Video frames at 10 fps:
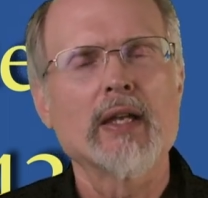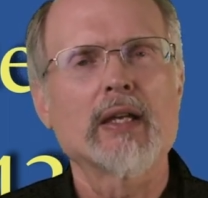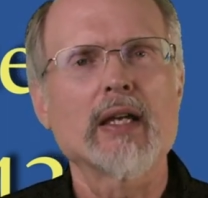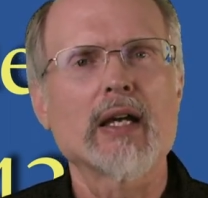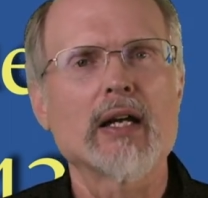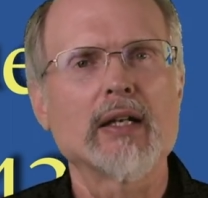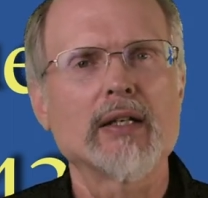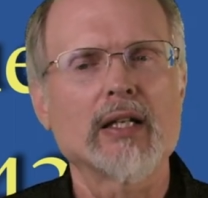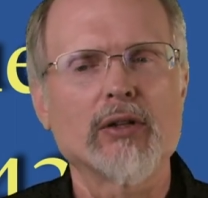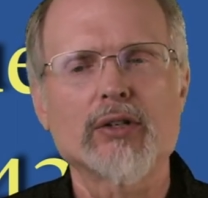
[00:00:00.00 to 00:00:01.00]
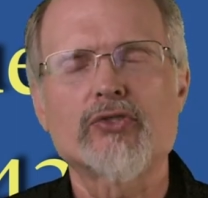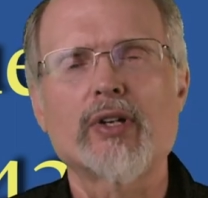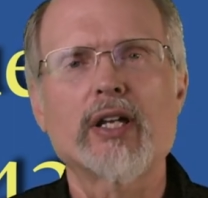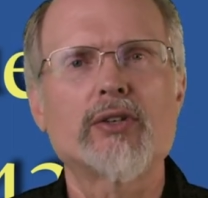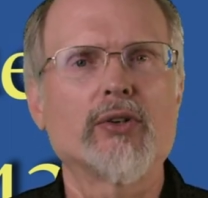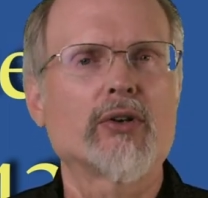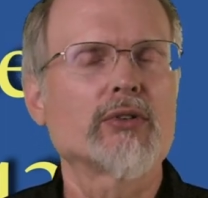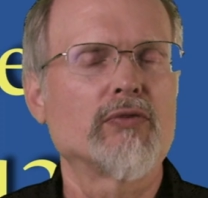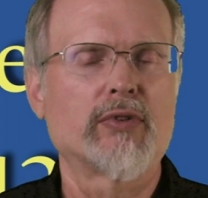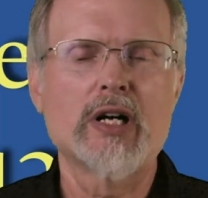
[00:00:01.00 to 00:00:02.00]
And it looks like, you know,
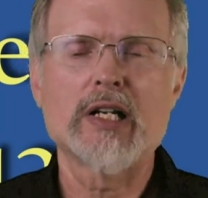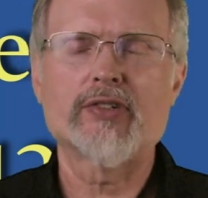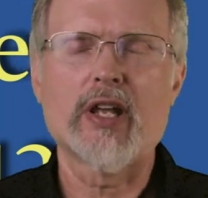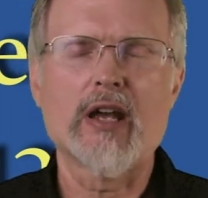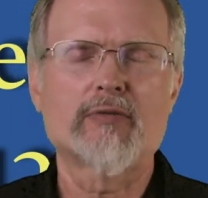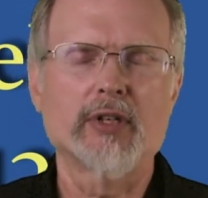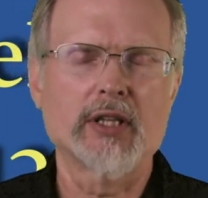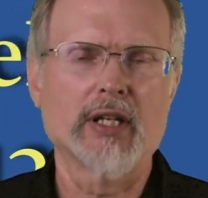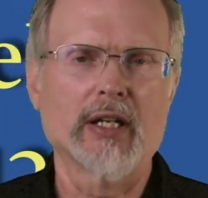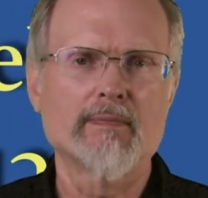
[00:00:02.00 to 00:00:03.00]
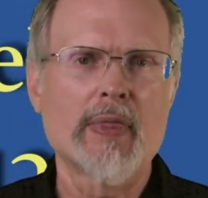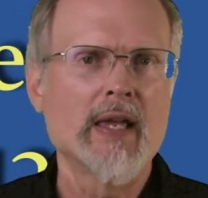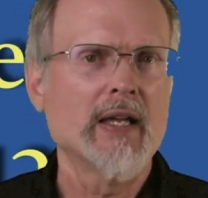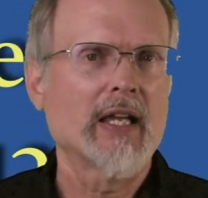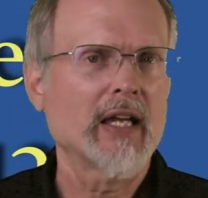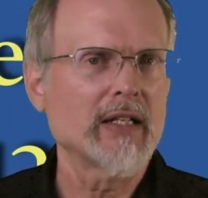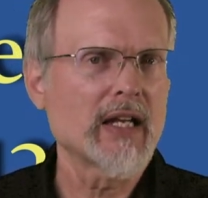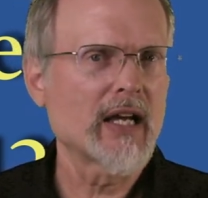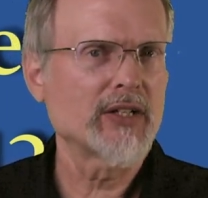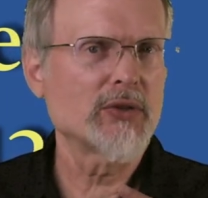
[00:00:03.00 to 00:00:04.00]
you've lost everything, and
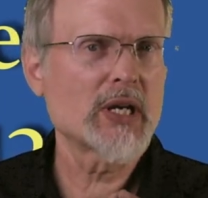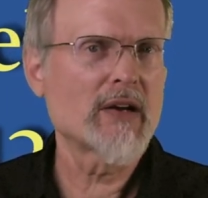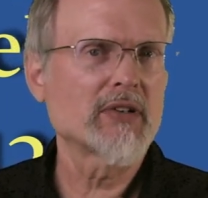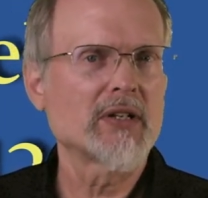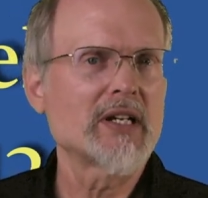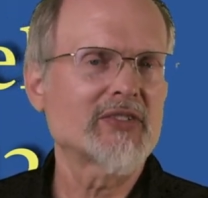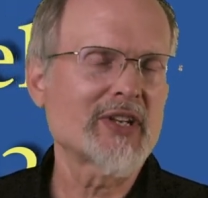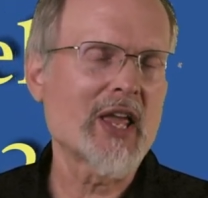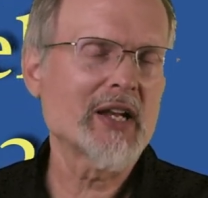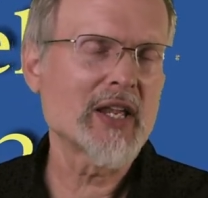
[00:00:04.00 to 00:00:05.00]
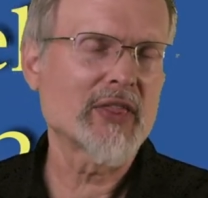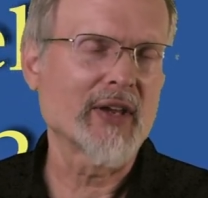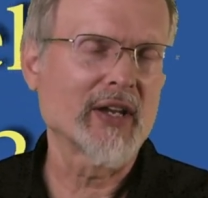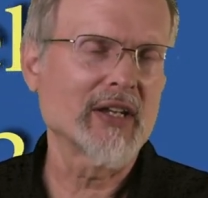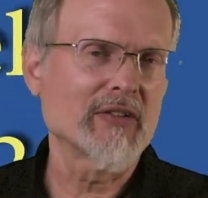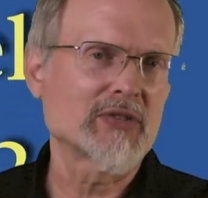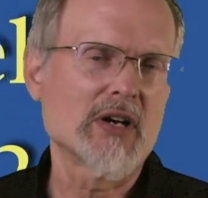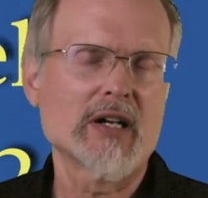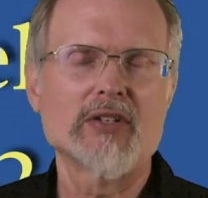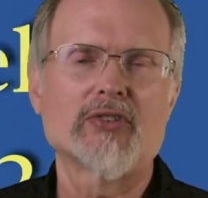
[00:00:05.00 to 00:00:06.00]
yet you haven't lost anything if
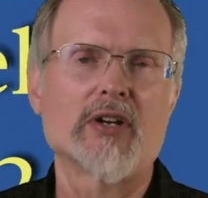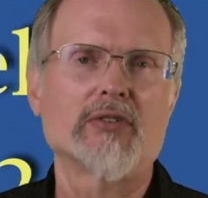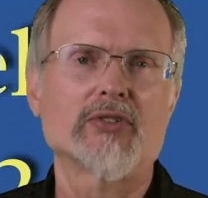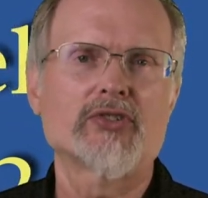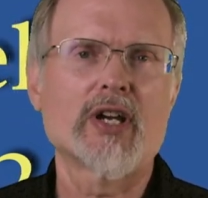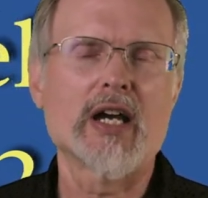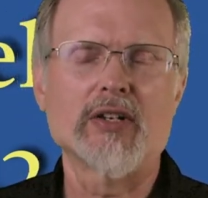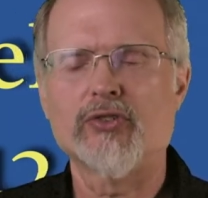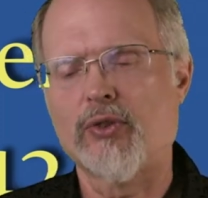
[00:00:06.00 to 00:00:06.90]
God is on your side.